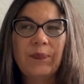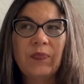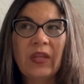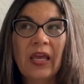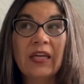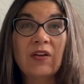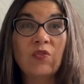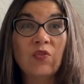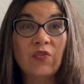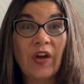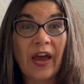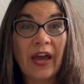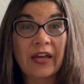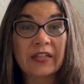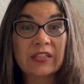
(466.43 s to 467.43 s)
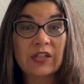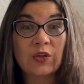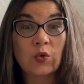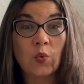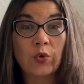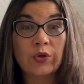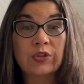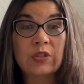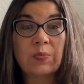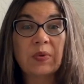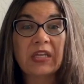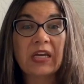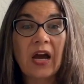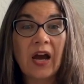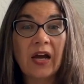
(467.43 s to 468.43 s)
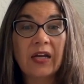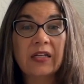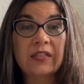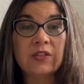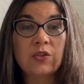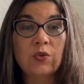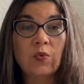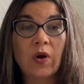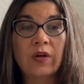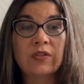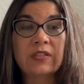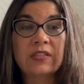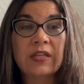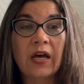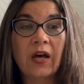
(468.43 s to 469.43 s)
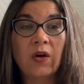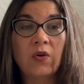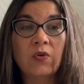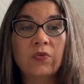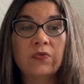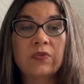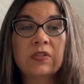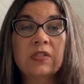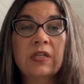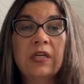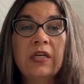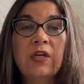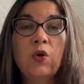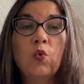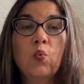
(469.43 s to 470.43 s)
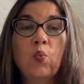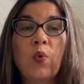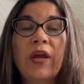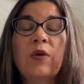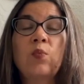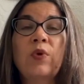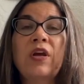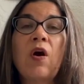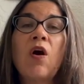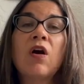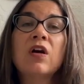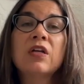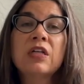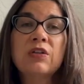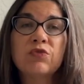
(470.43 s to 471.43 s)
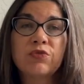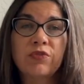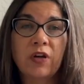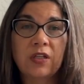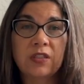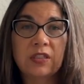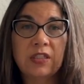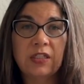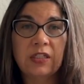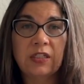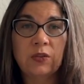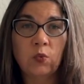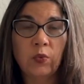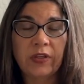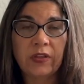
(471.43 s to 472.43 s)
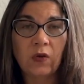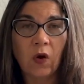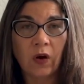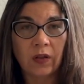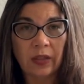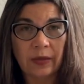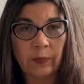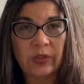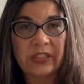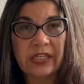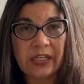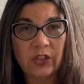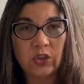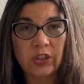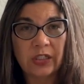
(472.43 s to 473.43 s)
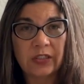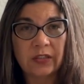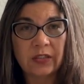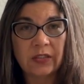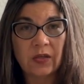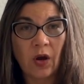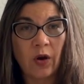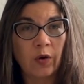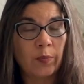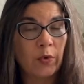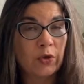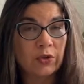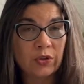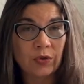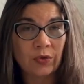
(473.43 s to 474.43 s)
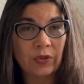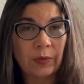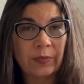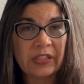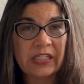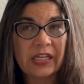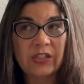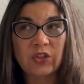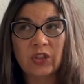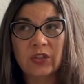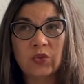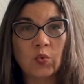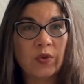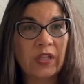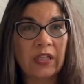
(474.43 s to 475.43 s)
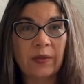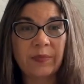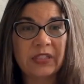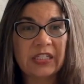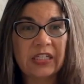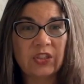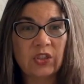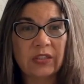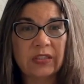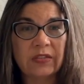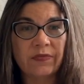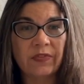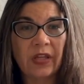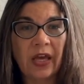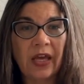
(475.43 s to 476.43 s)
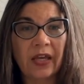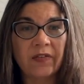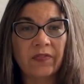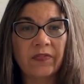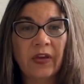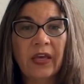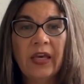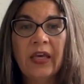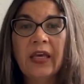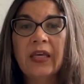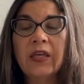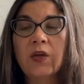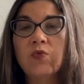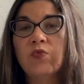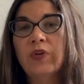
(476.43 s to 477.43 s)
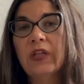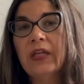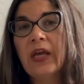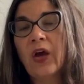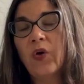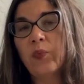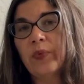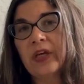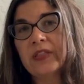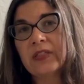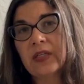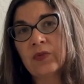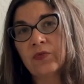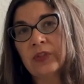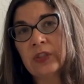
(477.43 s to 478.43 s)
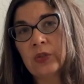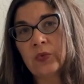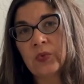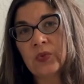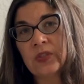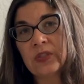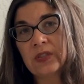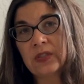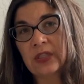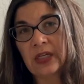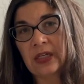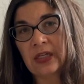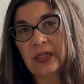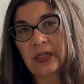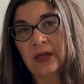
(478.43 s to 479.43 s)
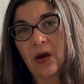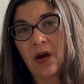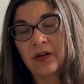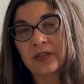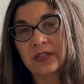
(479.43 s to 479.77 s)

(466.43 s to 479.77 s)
And in fact, in order to be kind to ourselves when we are confronted with our limitations, our personal limitations or the limitations of life, can really help us in reducing our